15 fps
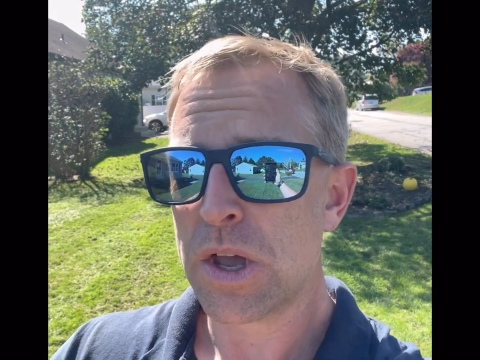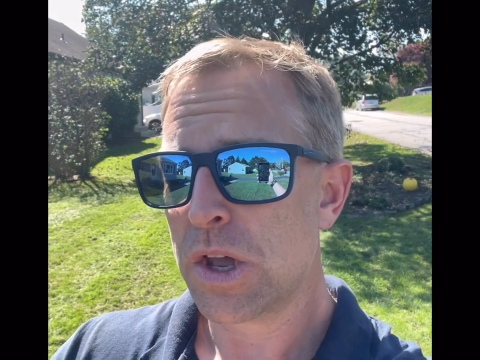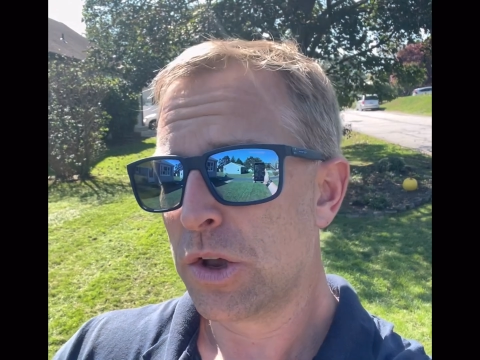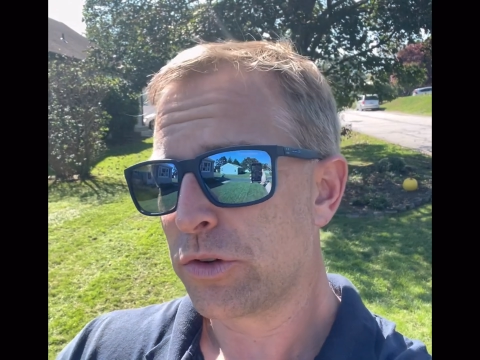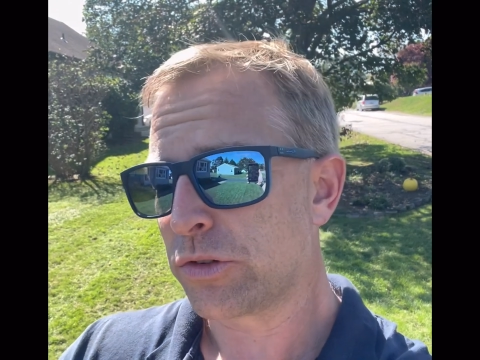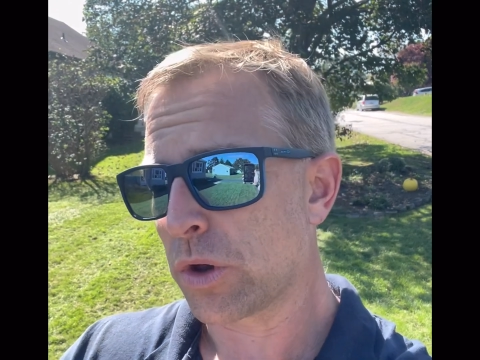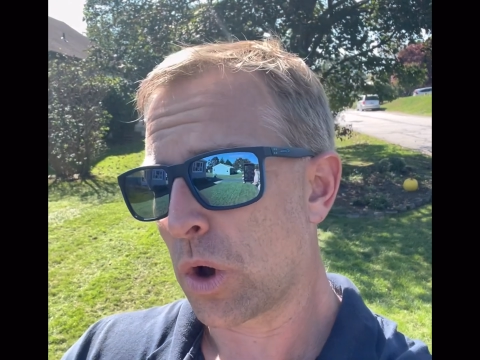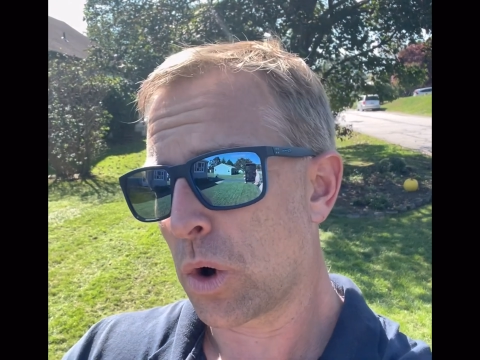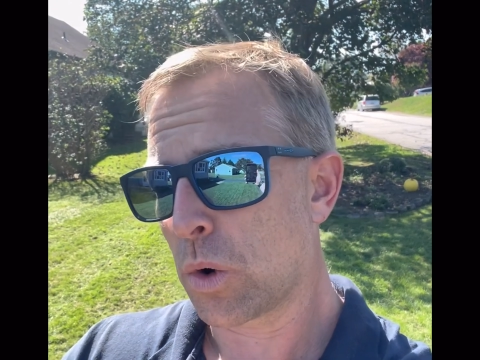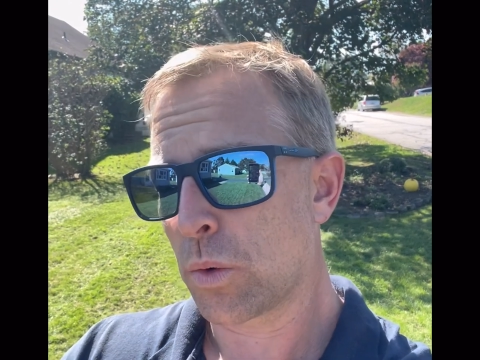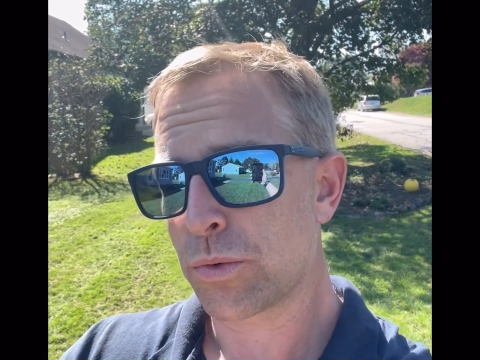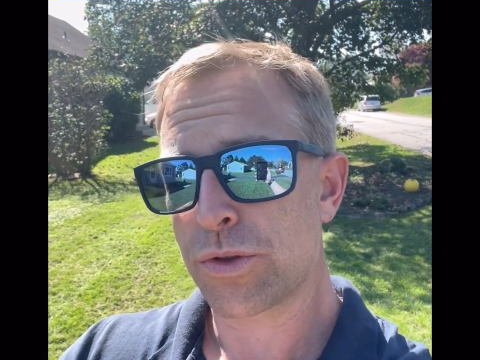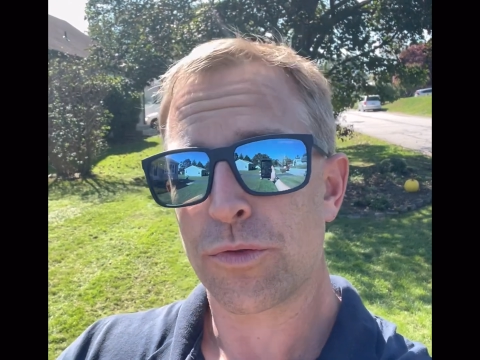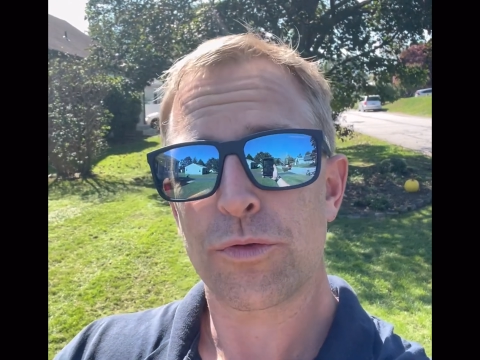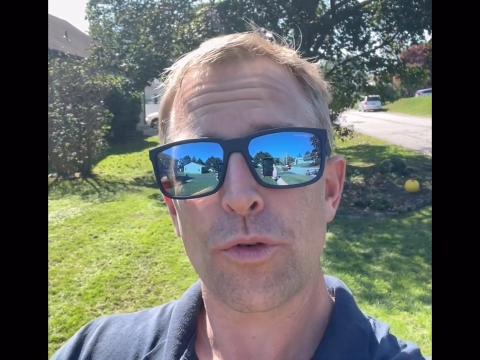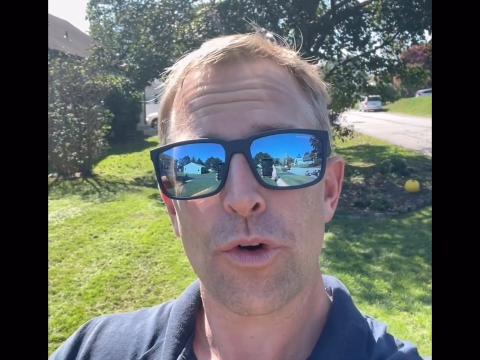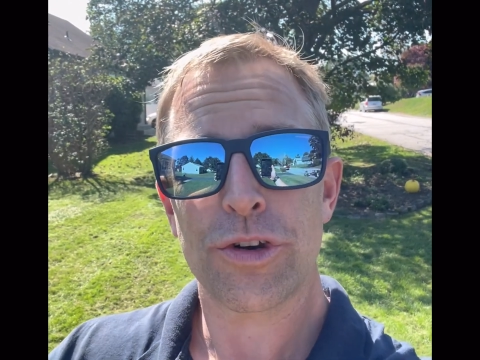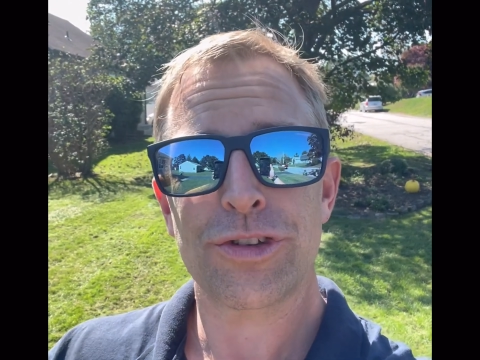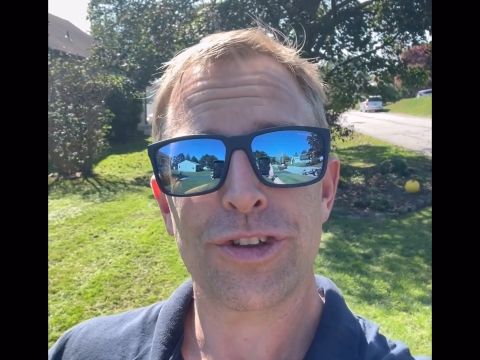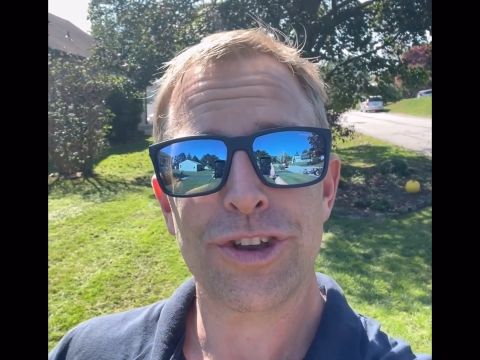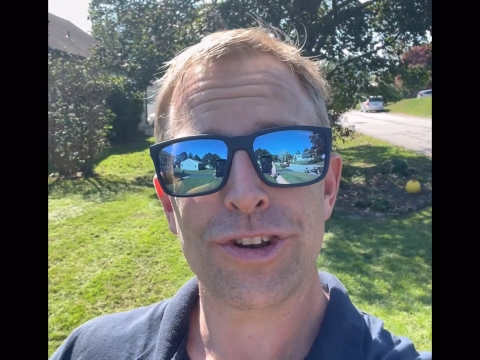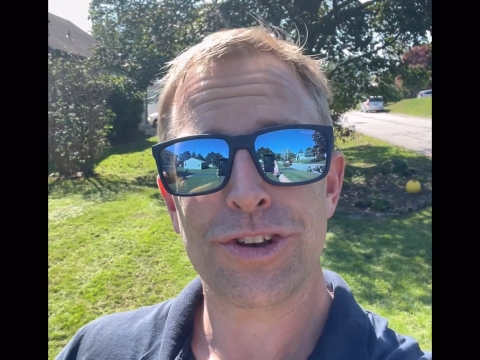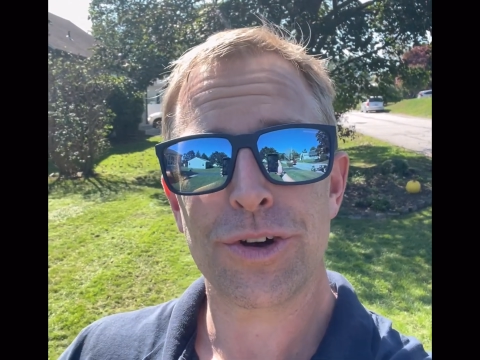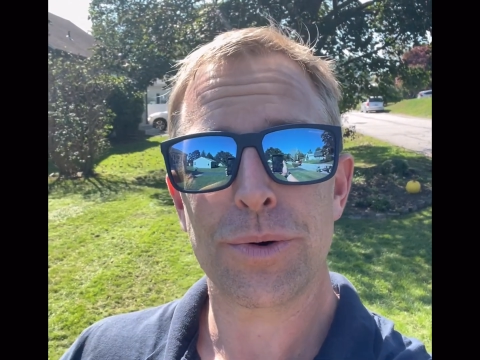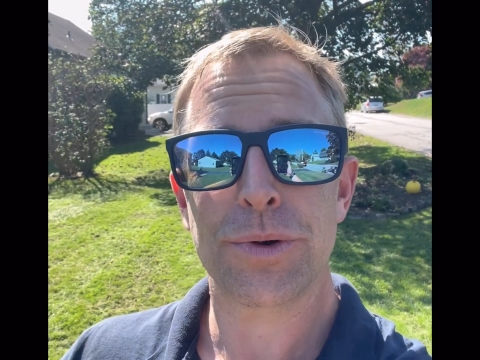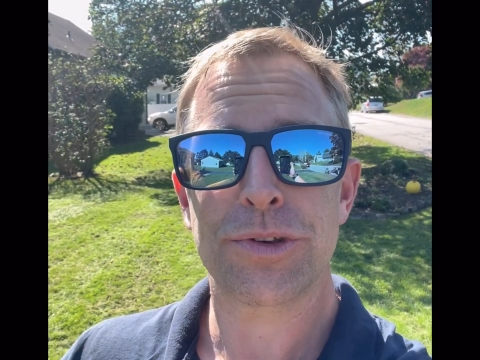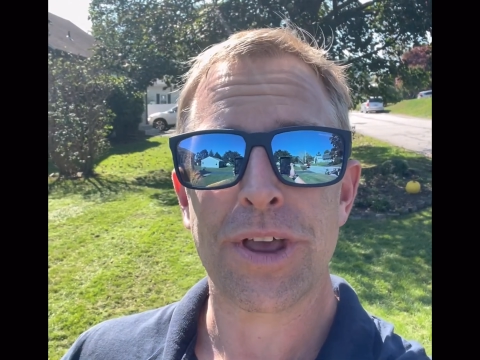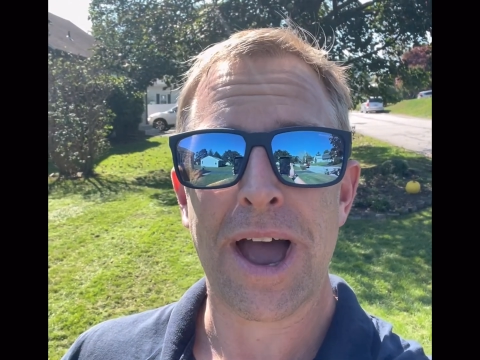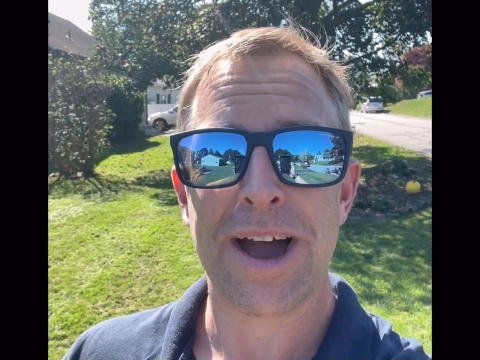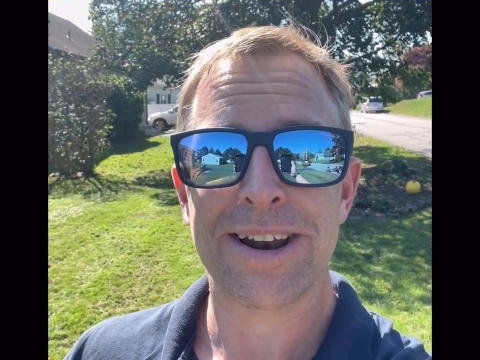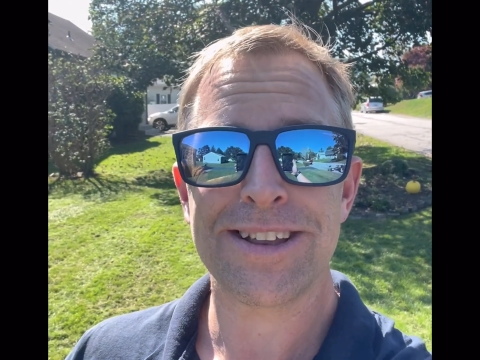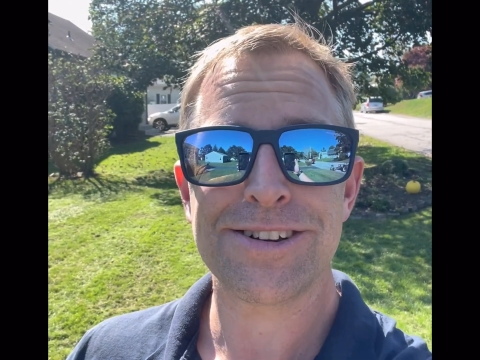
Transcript: So the first thing you do is, how do